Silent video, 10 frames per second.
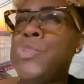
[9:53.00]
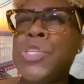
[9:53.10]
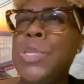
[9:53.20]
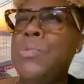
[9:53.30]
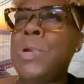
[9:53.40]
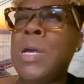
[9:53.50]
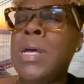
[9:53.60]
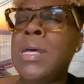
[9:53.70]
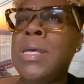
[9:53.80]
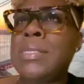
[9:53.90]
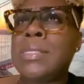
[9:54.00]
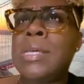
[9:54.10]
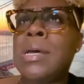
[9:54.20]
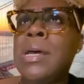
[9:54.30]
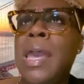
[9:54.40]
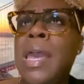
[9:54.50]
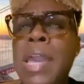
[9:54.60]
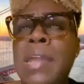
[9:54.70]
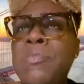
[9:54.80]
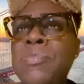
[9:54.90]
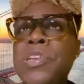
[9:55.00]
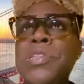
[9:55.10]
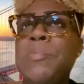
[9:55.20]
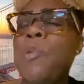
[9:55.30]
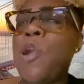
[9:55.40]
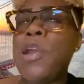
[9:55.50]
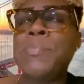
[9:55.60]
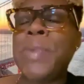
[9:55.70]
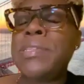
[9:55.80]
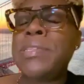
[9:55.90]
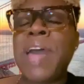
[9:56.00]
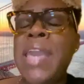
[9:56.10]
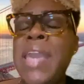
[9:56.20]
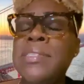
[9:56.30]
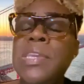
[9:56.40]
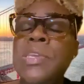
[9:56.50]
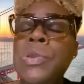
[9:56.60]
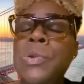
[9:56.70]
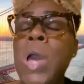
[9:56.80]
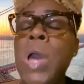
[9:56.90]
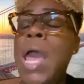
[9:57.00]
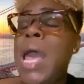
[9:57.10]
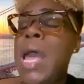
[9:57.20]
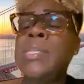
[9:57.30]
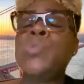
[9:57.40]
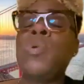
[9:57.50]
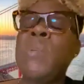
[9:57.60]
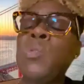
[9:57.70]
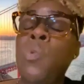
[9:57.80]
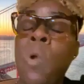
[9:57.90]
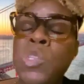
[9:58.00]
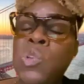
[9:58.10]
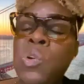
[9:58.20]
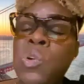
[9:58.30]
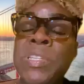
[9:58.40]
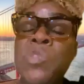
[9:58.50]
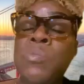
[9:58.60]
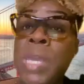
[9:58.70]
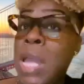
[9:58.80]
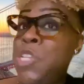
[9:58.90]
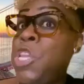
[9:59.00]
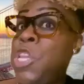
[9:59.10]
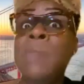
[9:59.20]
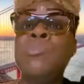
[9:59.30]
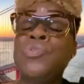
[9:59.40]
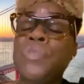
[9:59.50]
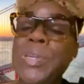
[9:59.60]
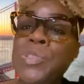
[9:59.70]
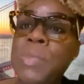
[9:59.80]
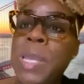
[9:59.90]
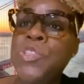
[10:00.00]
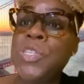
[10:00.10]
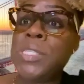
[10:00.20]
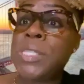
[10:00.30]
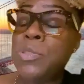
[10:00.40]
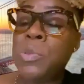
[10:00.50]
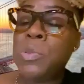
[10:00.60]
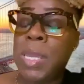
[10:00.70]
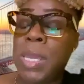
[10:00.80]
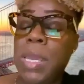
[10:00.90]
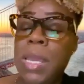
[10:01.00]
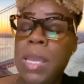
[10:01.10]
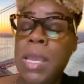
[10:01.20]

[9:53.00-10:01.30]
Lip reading: She was the head of the department of ICU. And this woman walked over to me and she came straight to me and she said to me,